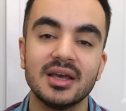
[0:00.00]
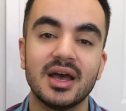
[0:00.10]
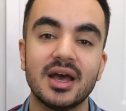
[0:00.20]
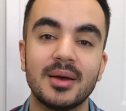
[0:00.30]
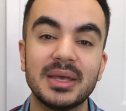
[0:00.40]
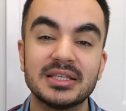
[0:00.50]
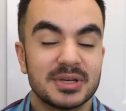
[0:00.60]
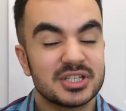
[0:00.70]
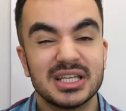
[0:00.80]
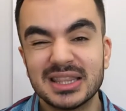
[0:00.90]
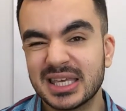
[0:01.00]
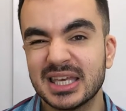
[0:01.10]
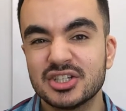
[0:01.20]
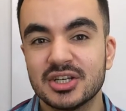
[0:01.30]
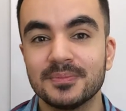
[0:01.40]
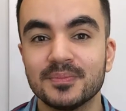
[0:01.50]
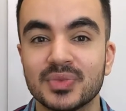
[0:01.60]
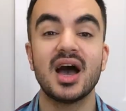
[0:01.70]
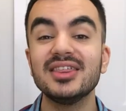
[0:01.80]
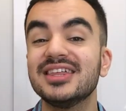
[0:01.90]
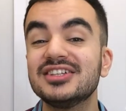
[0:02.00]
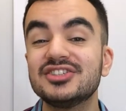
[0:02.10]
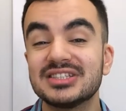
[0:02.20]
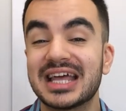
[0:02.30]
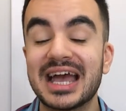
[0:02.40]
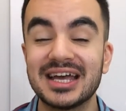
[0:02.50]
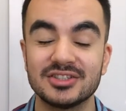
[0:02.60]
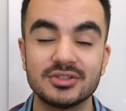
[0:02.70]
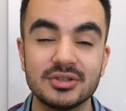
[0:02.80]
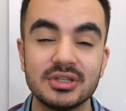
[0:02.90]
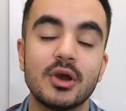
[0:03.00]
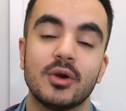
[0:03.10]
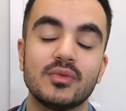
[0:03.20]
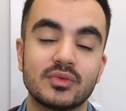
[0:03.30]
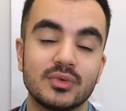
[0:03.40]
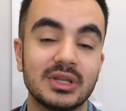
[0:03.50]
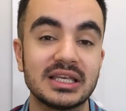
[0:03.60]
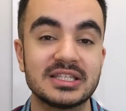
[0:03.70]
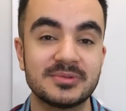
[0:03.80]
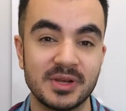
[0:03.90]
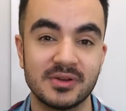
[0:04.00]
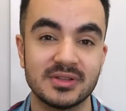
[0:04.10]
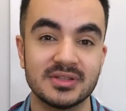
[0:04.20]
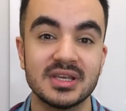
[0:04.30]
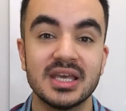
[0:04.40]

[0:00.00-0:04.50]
especially in the kitchen, I think just adds to the overall experience.